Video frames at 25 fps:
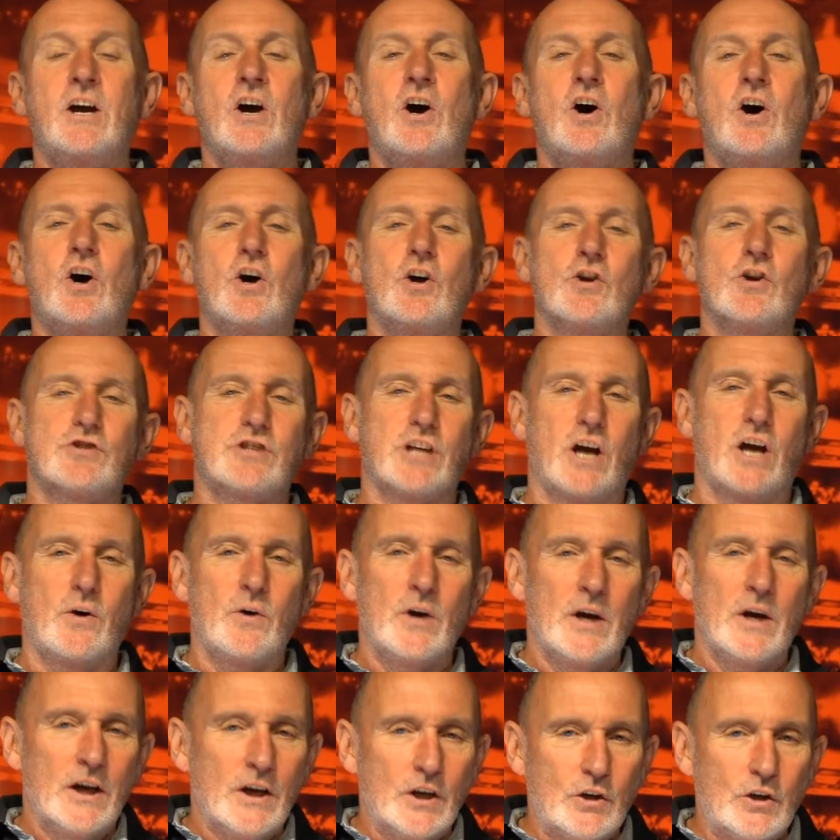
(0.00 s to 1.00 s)
Also,
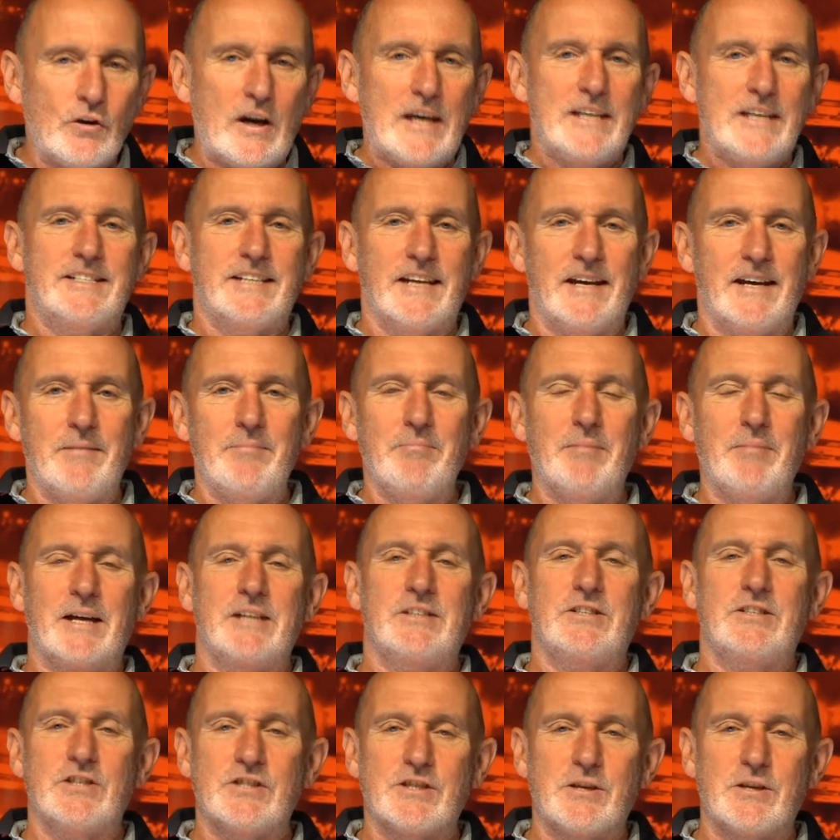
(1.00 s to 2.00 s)
Greater
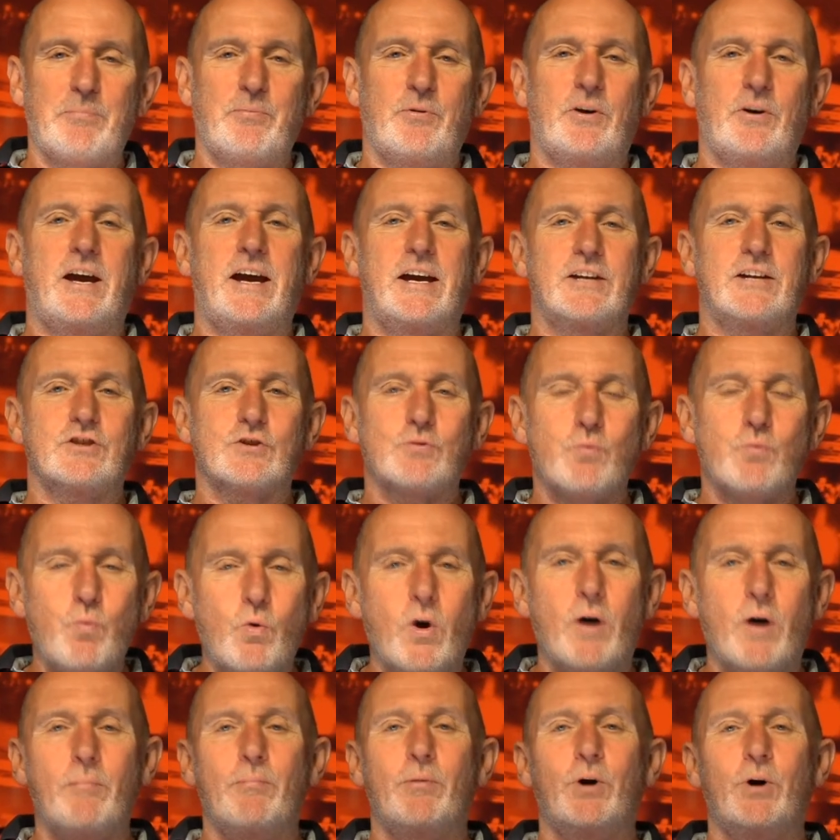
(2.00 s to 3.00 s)
Manchester Prayer, just
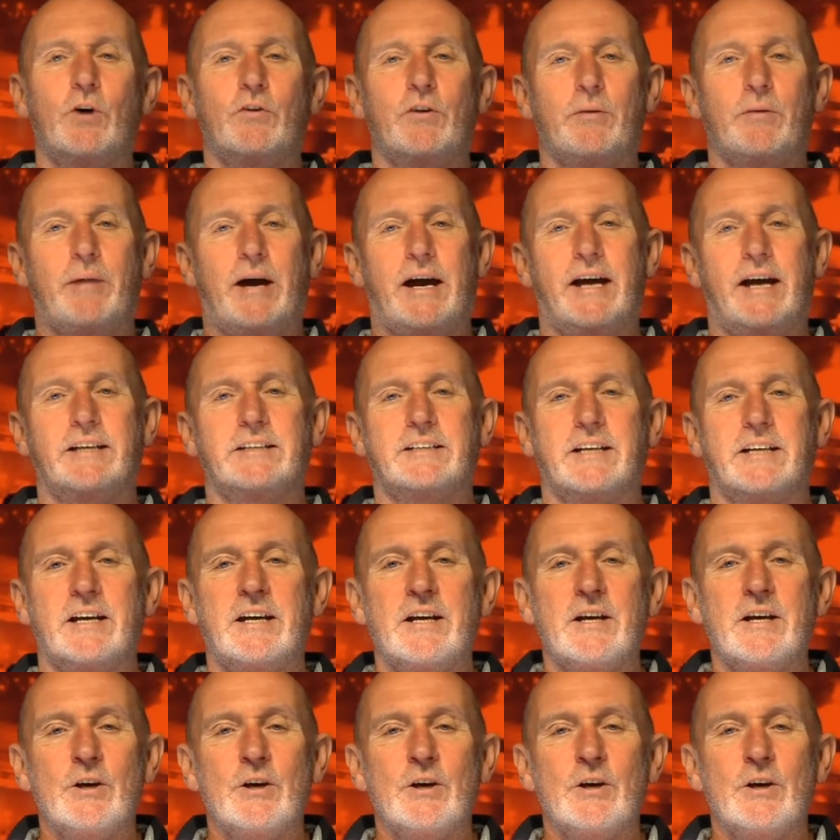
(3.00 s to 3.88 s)
one more reminder.